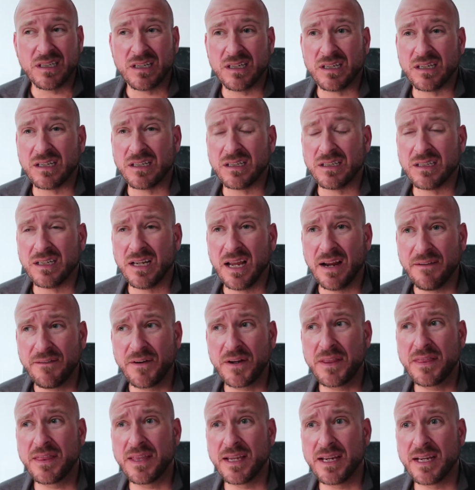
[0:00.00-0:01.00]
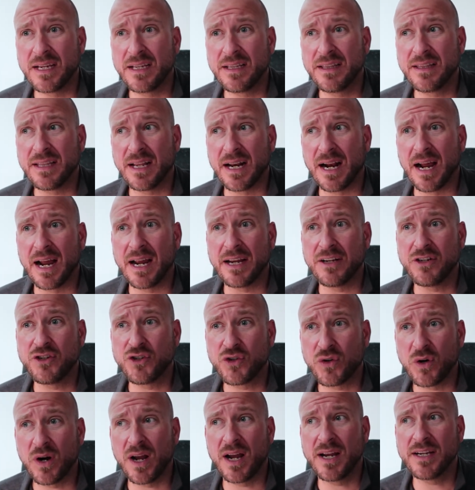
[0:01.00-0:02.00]
Uh, everything that I
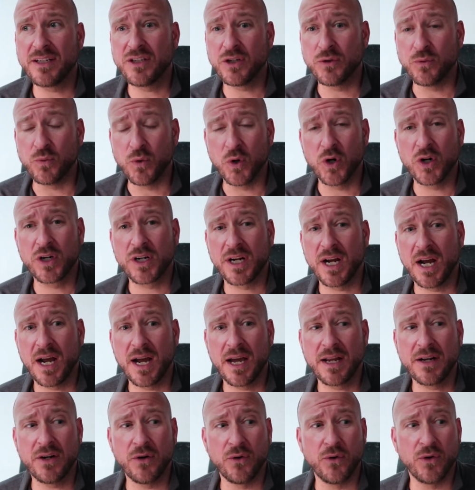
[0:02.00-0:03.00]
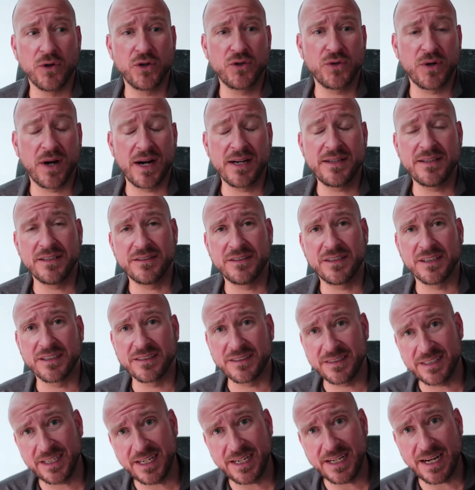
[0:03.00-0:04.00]
try to work on or try to
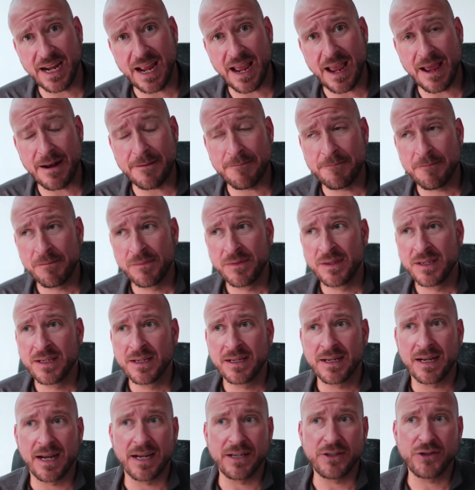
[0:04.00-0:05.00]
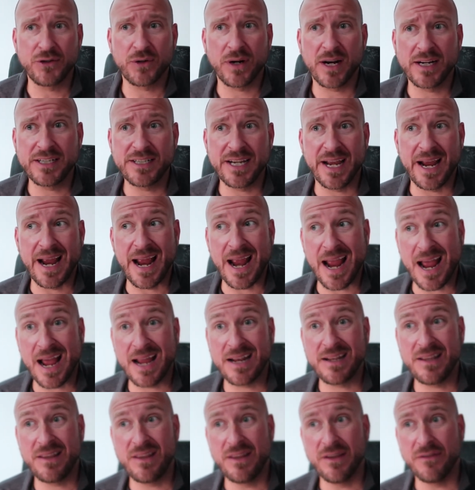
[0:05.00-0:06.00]
succeed at, I try to
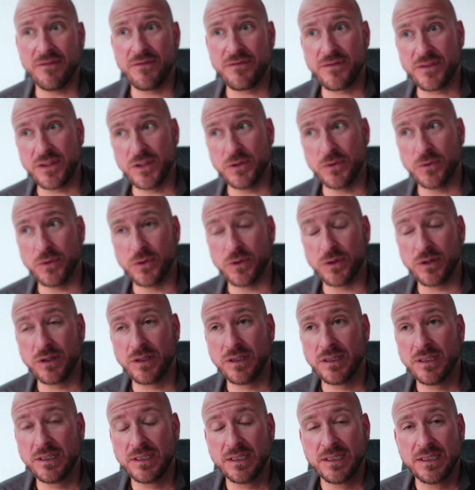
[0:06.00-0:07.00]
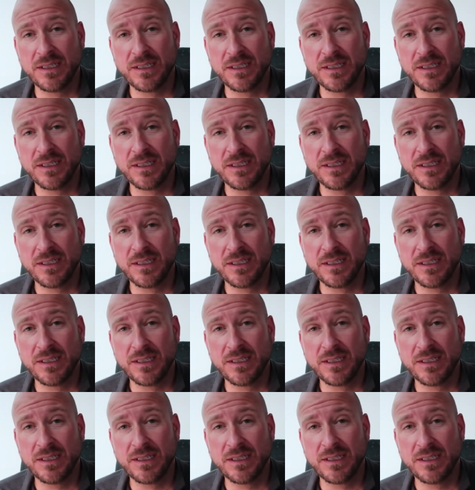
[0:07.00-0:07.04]
add the fuel